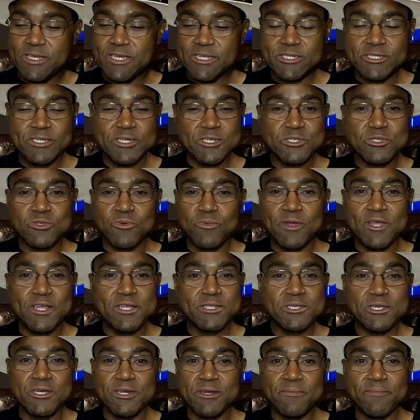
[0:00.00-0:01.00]
that's just the
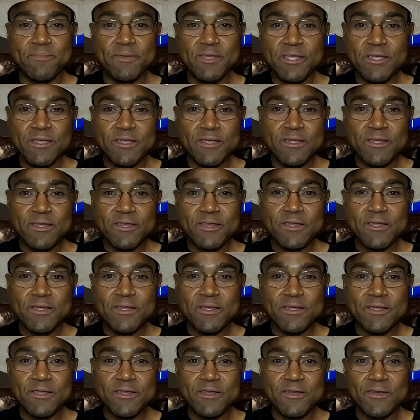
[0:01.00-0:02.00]
way it's going to be,
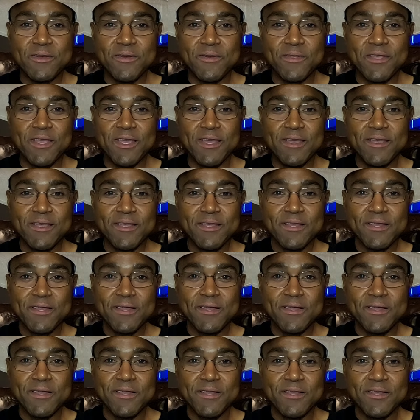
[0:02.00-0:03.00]
okay?
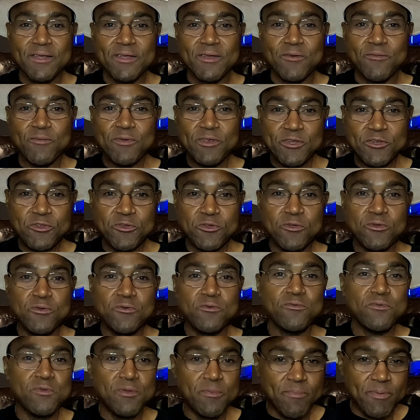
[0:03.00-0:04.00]
We
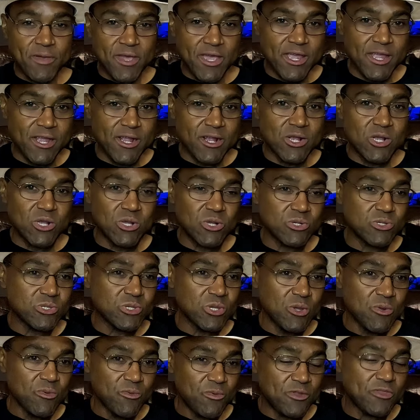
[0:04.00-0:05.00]
do
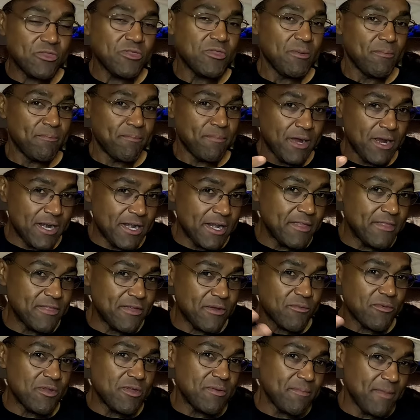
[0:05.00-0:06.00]
repairs with the money
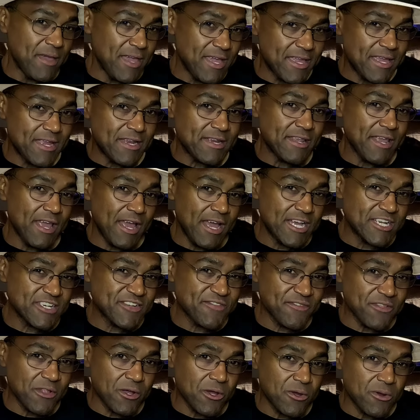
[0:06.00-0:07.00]
that we make in
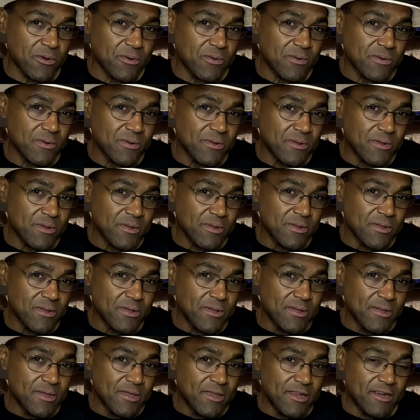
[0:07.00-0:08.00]
cash flow.
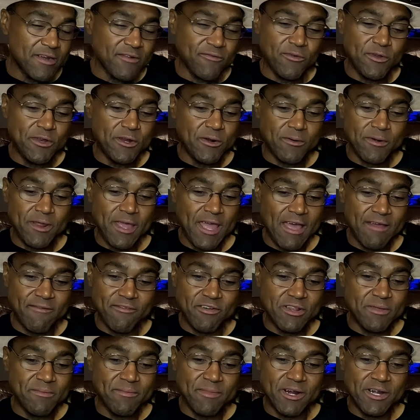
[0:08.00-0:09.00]
And if we don't
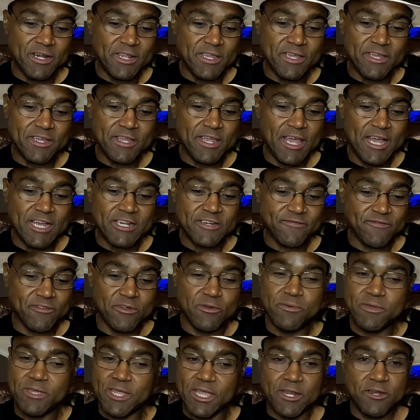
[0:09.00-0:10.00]
have any money in cash
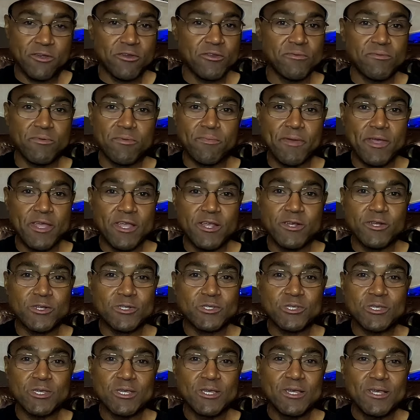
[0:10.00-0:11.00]
flow, we can't do
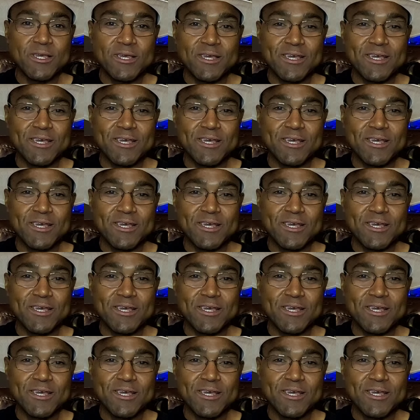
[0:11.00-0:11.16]
repairs.